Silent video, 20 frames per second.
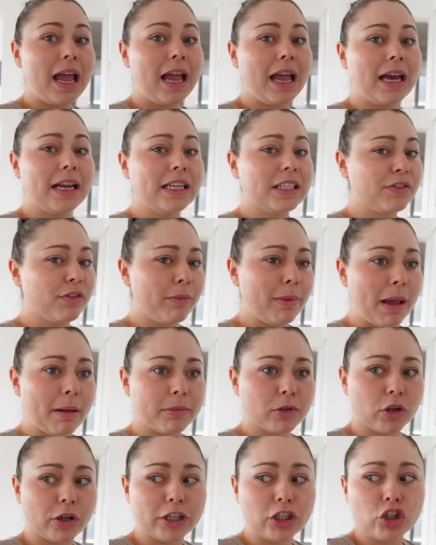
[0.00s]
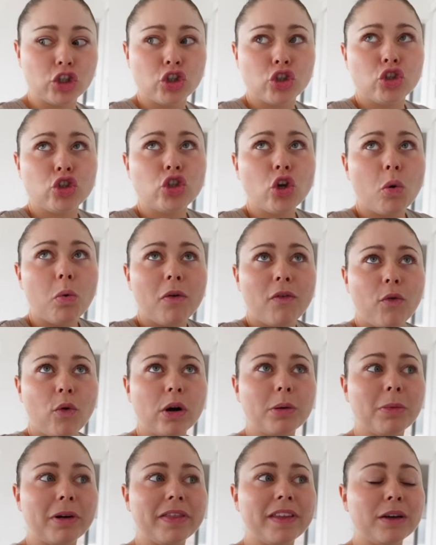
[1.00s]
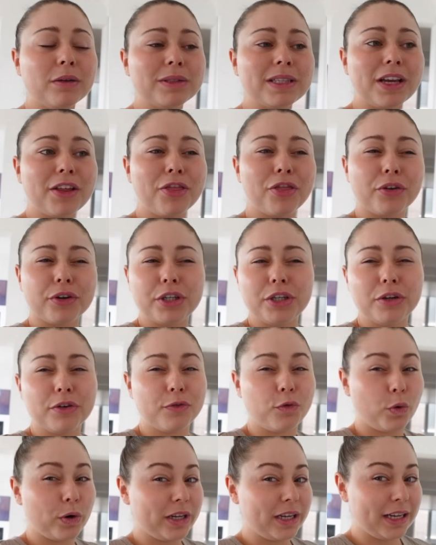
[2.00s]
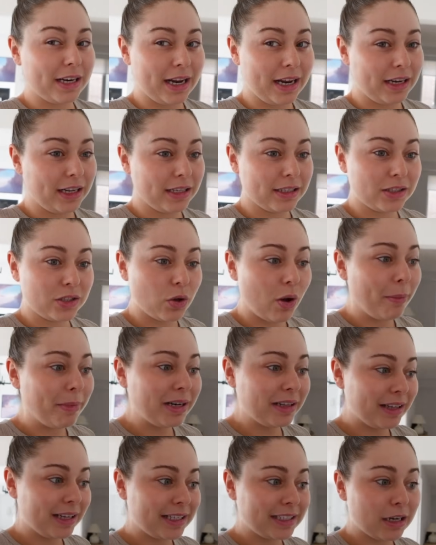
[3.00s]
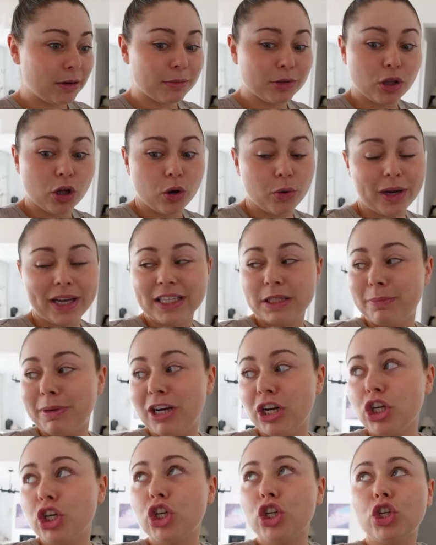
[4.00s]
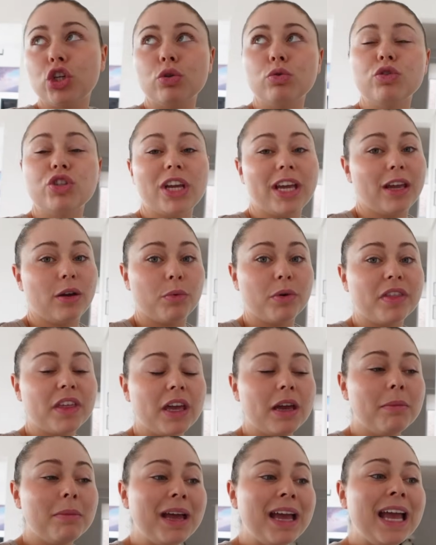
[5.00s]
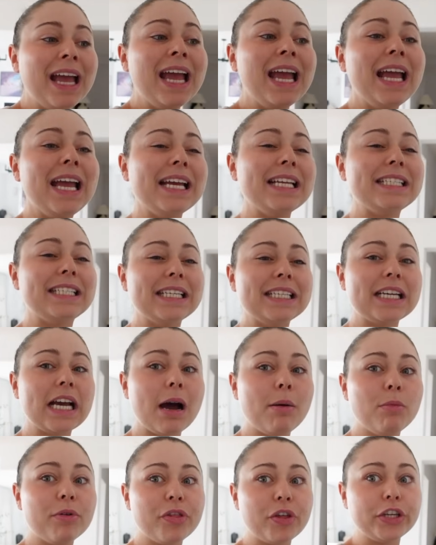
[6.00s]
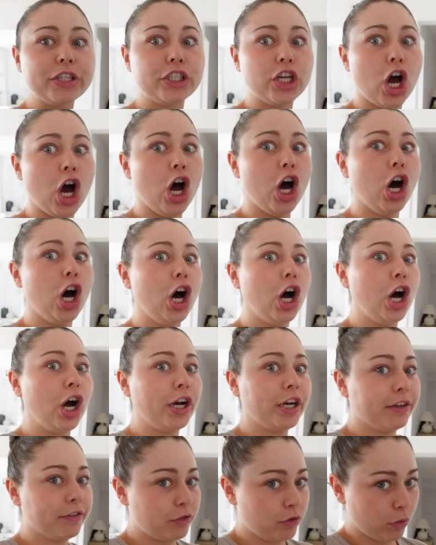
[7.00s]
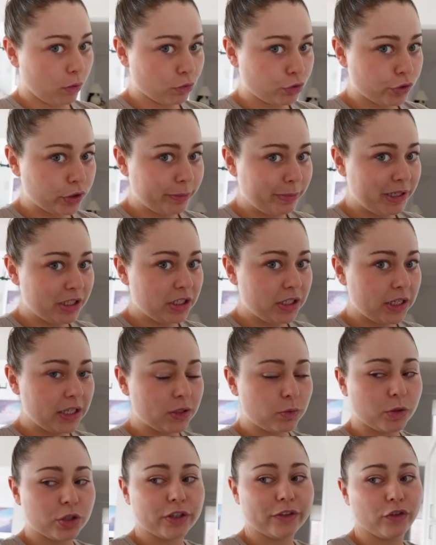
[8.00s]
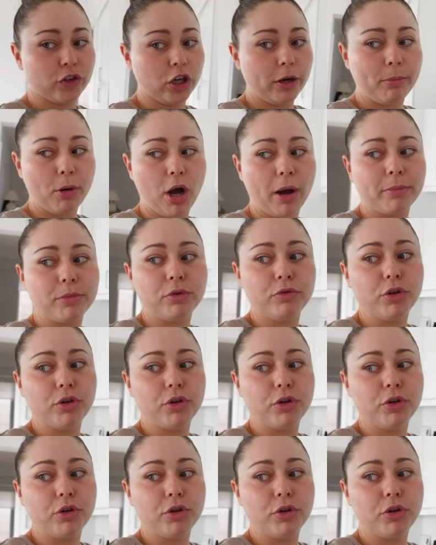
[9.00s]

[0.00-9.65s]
and it's from Amazon. It's so affordable. I think it was like 30 or 40 Canadian. So I'm gonna link it down below. It's been a huge hit with him. It did come with a ton of grocery pieces, which if you're a mom, you